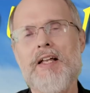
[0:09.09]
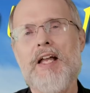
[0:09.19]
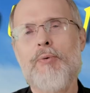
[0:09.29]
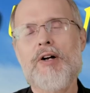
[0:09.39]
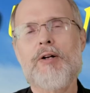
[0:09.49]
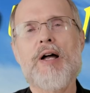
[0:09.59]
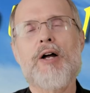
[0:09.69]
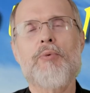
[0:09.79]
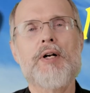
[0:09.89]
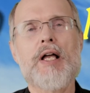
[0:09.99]
Hey, welcome
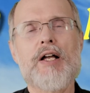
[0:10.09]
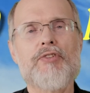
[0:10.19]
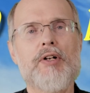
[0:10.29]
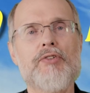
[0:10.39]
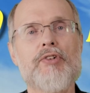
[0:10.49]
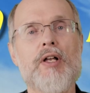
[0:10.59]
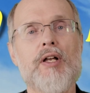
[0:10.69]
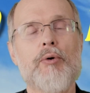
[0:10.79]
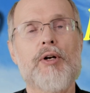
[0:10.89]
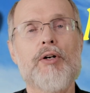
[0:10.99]
back. We're in Exodus.
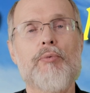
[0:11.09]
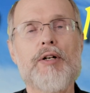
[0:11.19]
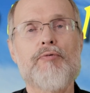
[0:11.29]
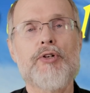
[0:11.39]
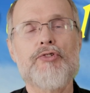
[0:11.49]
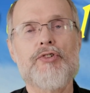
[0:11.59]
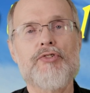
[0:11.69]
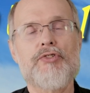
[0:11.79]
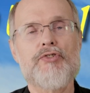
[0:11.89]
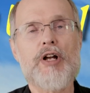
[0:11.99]
We're going to read
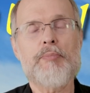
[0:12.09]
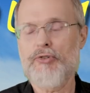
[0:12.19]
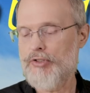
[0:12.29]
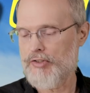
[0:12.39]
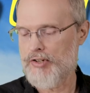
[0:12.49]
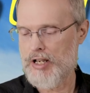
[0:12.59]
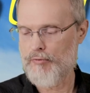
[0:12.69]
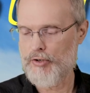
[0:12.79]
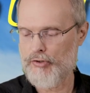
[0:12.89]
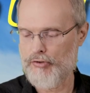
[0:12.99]
verses chapter 16
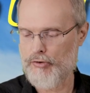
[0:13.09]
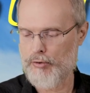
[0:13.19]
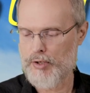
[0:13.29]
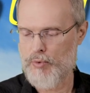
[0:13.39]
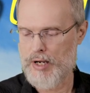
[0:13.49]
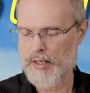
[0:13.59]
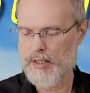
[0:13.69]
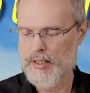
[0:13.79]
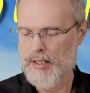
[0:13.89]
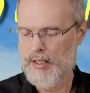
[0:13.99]
verses
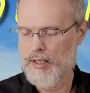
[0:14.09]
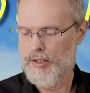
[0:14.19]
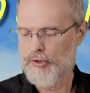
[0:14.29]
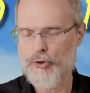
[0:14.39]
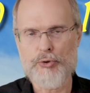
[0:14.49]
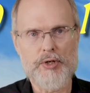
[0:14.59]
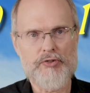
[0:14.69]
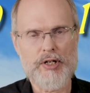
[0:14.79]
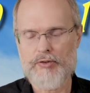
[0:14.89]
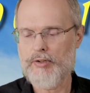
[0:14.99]
31 to
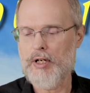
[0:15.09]
36